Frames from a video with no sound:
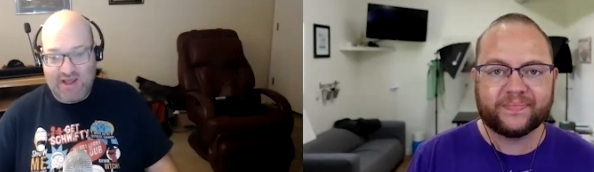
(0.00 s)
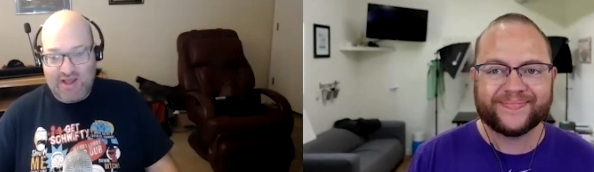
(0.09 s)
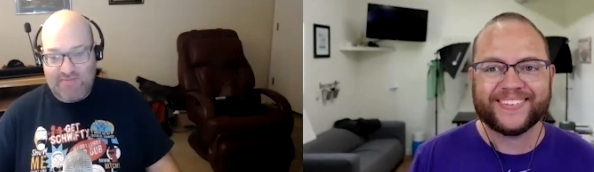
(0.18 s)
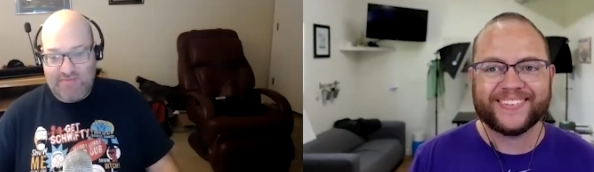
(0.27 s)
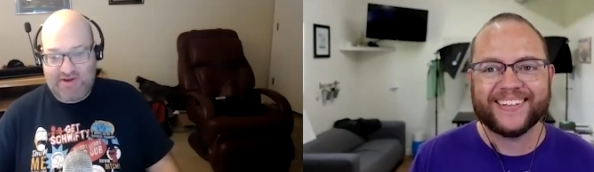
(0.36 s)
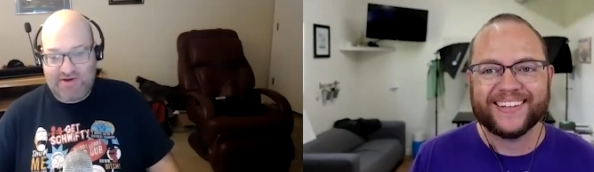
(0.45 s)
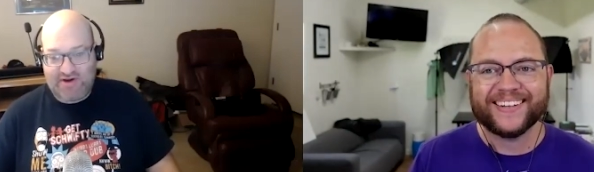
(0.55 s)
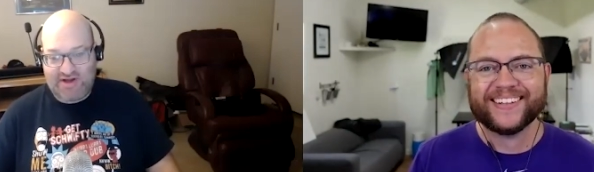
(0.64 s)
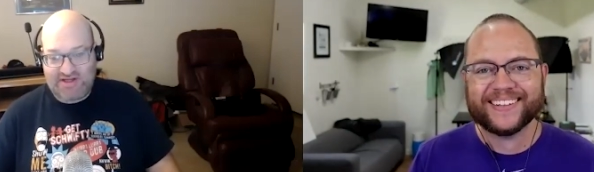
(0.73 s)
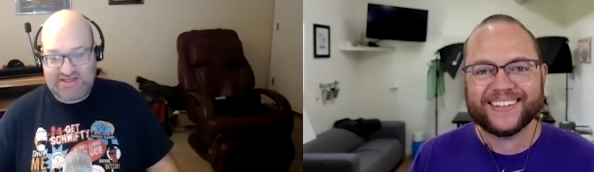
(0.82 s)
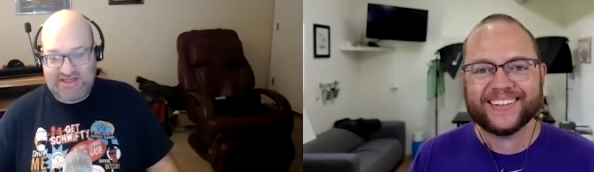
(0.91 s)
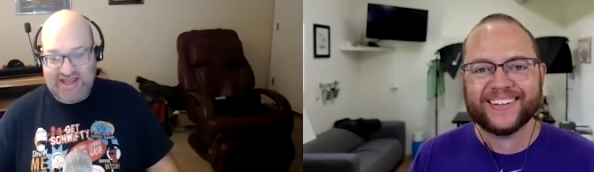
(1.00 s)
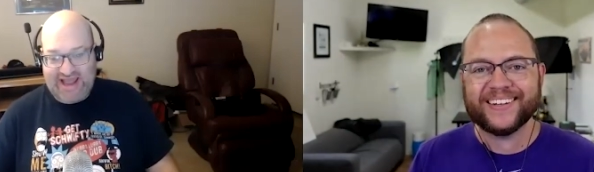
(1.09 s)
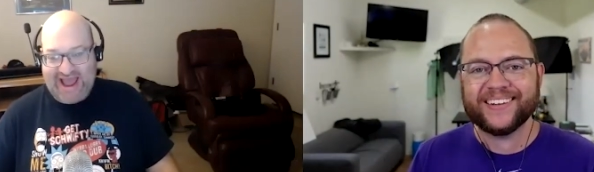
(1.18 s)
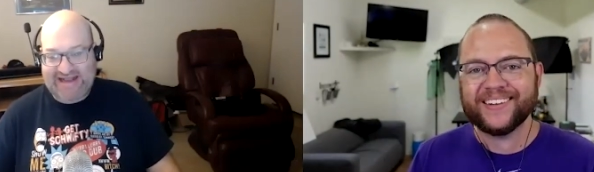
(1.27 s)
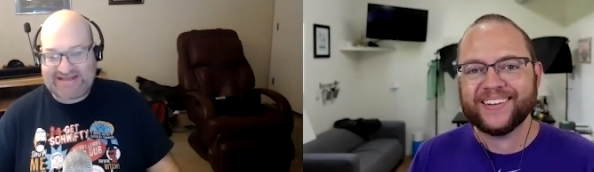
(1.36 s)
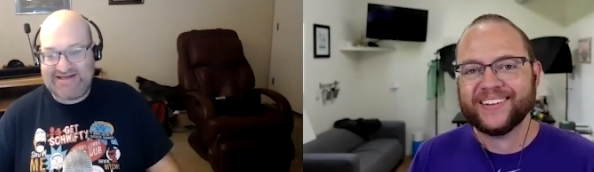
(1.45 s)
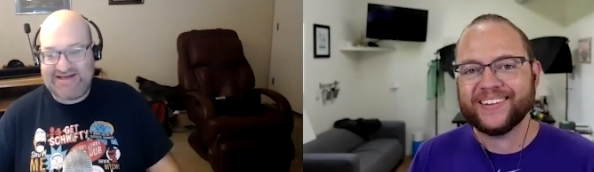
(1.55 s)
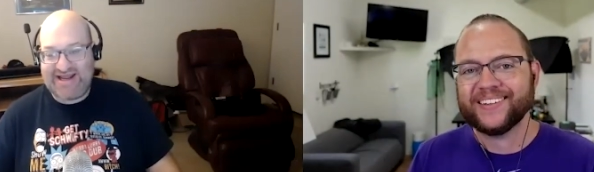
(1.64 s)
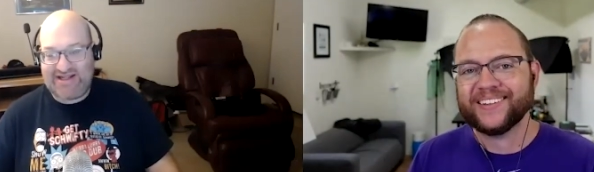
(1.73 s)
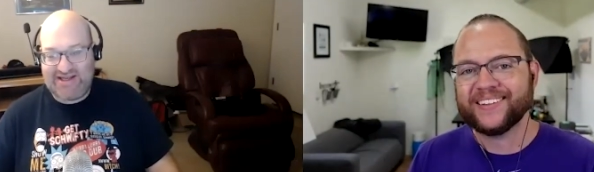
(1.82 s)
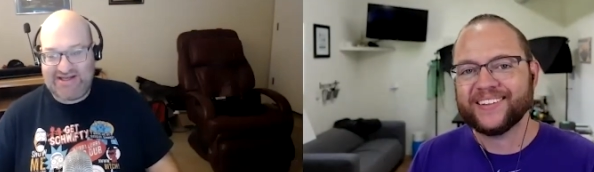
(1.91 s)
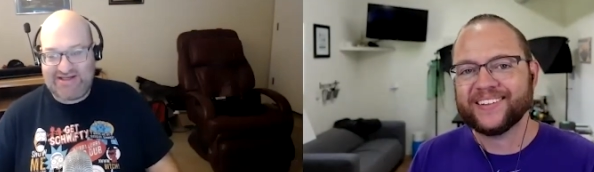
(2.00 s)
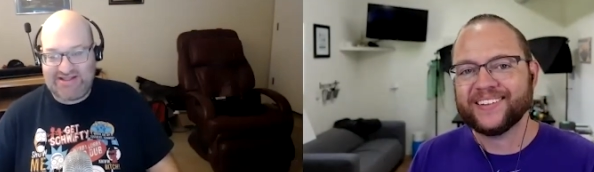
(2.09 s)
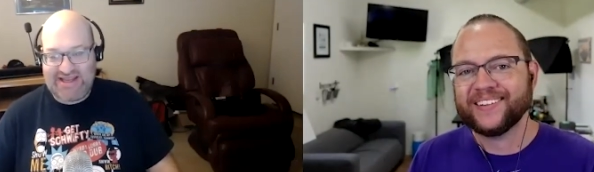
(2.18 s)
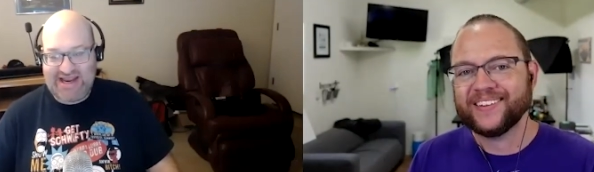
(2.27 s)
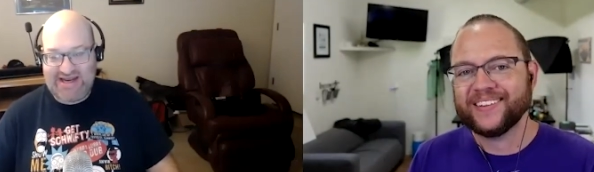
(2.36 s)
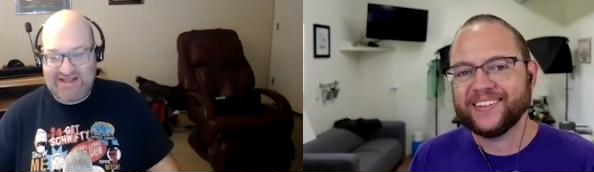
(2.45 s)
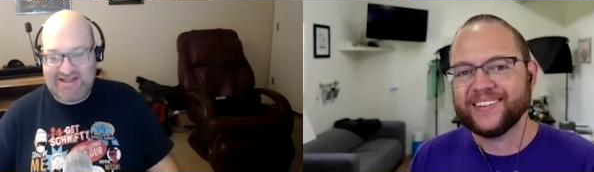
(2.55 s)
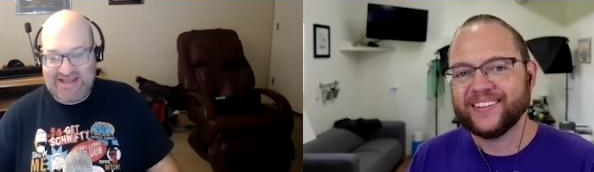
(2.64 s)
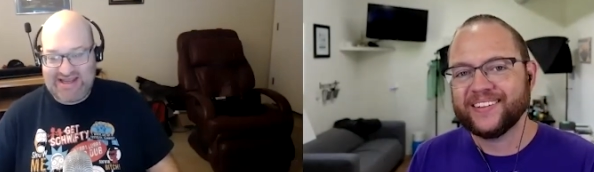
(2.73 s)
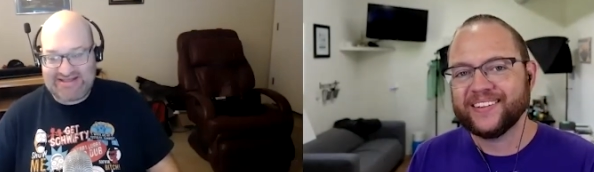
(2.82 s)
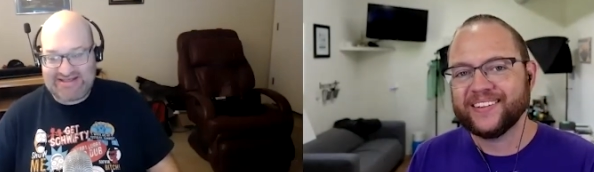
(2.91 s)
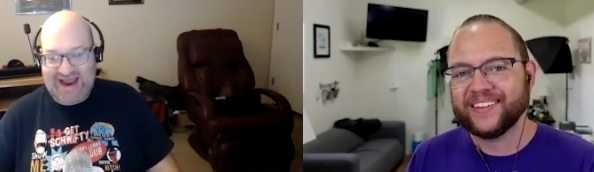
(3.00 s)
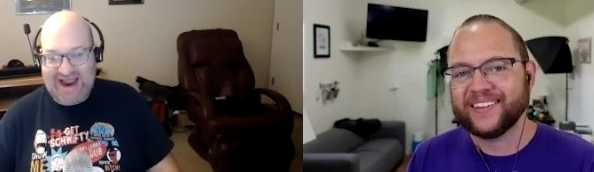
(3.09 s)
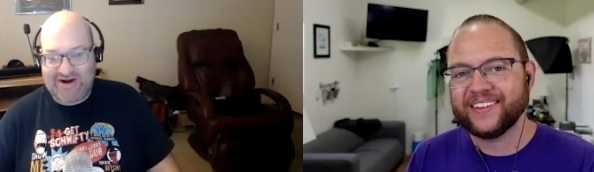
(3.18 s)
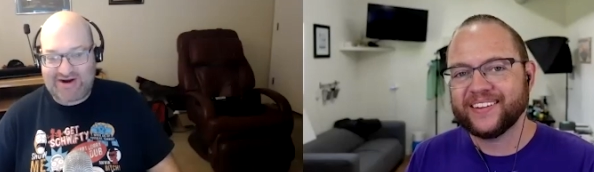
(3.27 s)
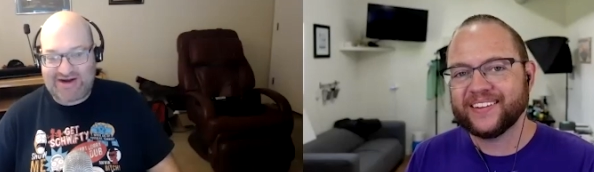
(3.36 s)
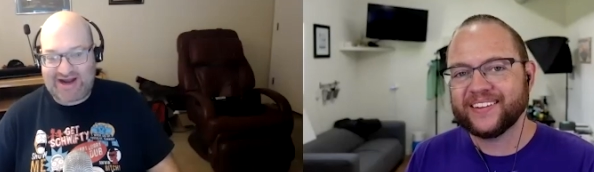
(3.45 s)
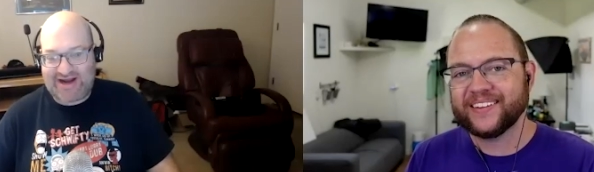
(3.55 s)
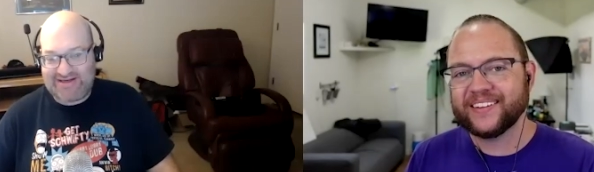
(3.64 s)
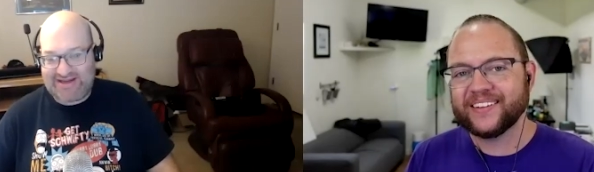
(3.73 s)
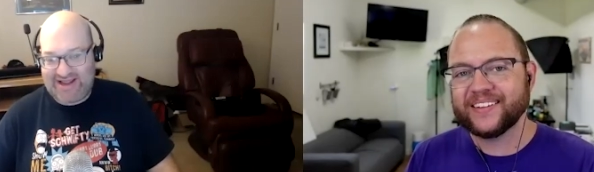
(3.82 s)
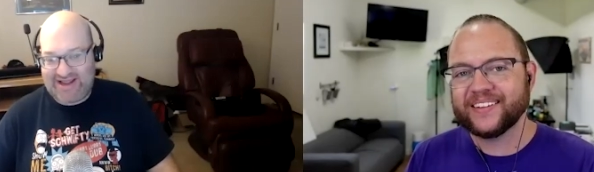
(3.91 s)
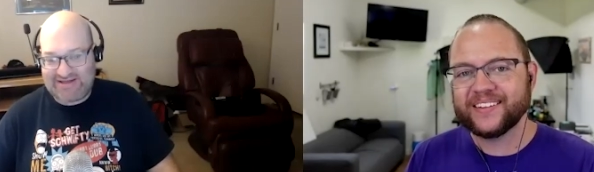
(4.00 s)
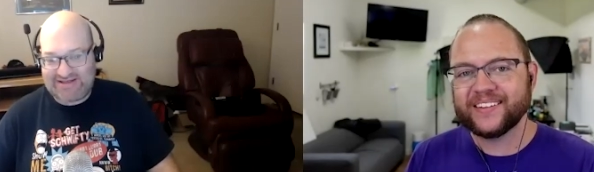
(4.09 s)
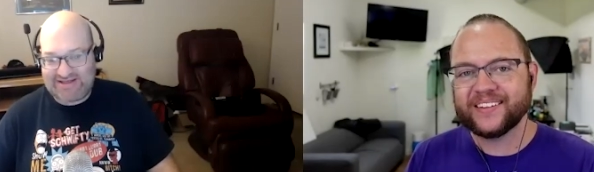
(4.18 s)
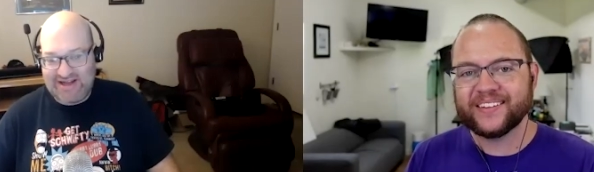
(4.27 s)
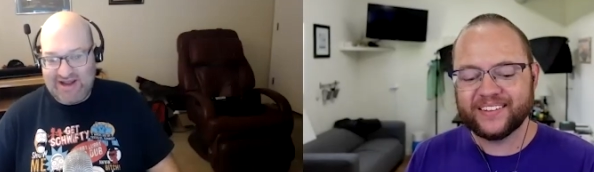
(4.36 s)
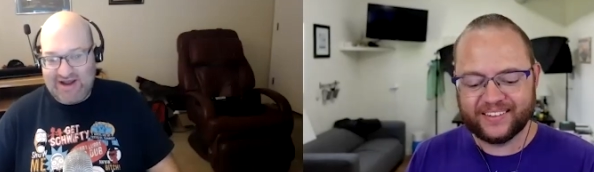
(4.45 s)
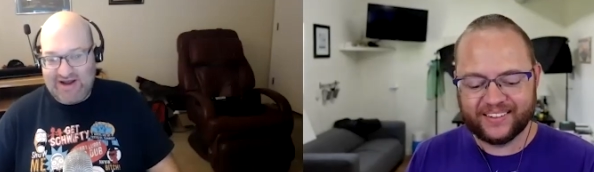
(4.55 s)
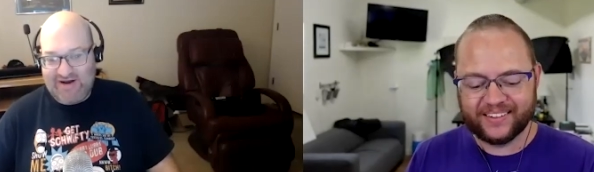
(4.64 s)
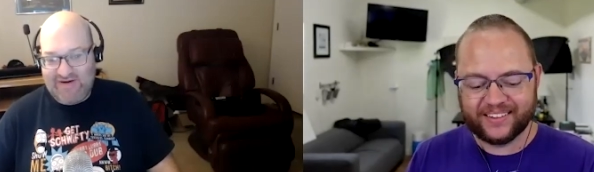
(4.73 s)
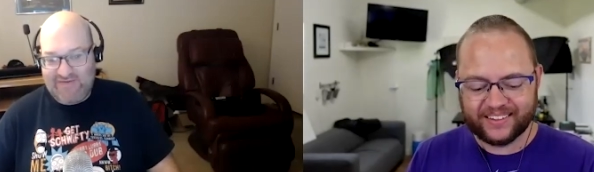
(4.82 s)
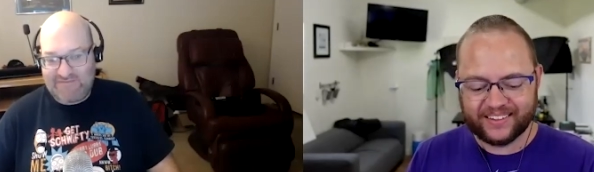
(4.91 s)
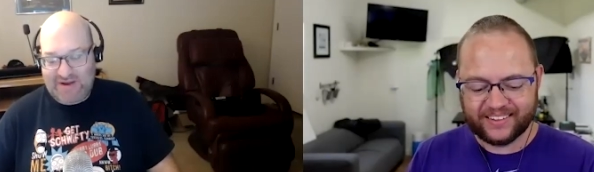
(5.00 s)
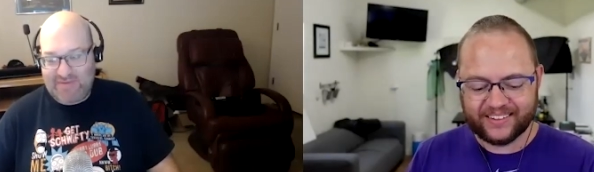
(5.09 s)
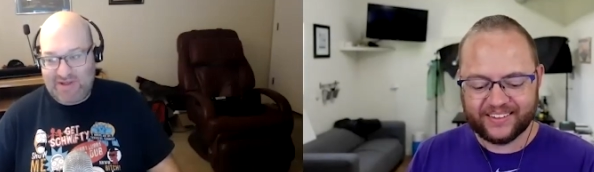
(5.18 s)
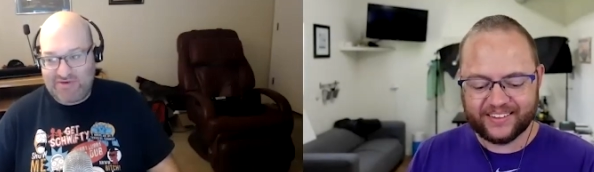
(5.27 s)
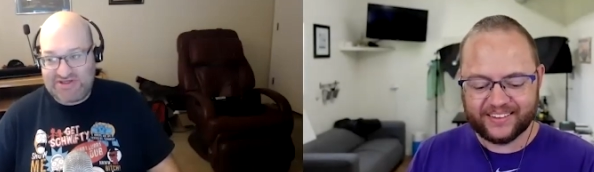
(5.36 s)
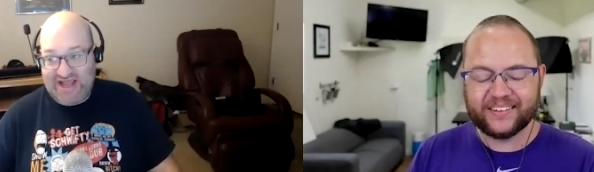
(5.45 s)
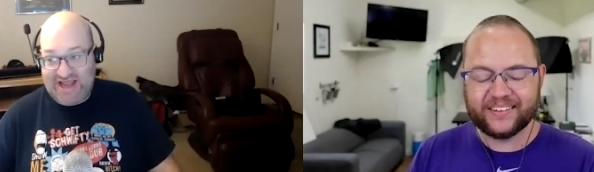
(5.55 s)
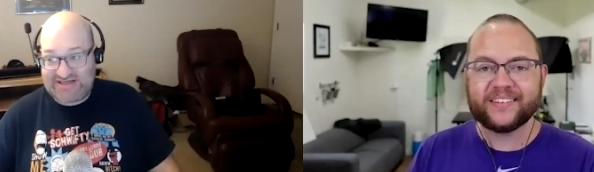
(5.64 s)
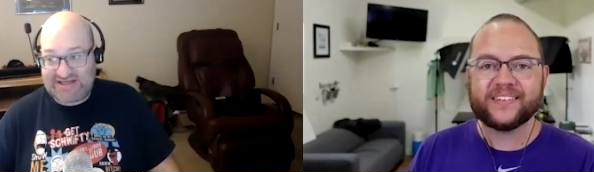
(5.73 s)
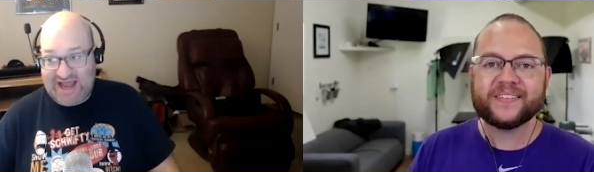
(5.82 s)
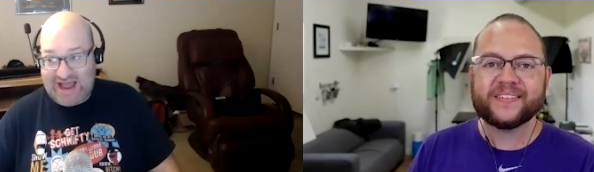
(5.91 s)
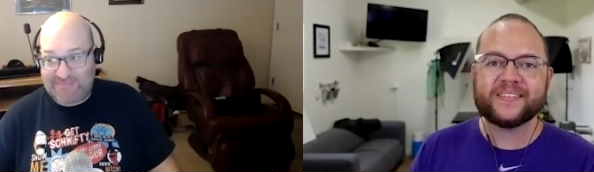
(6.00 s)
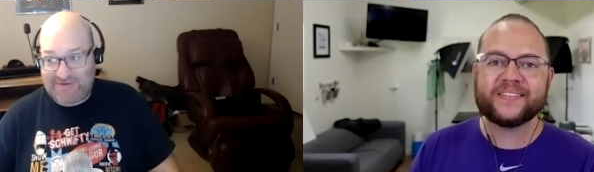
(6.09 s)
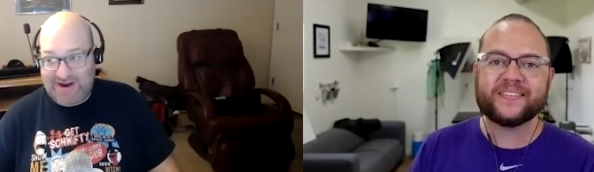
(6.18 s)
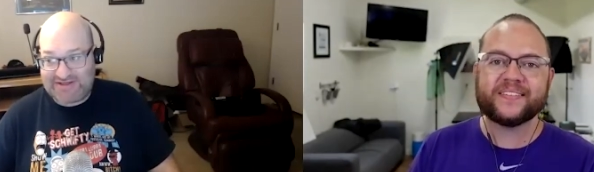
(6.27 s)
Speaker 1: because he accidentally deleted the entire contents of my mother's desktop, right?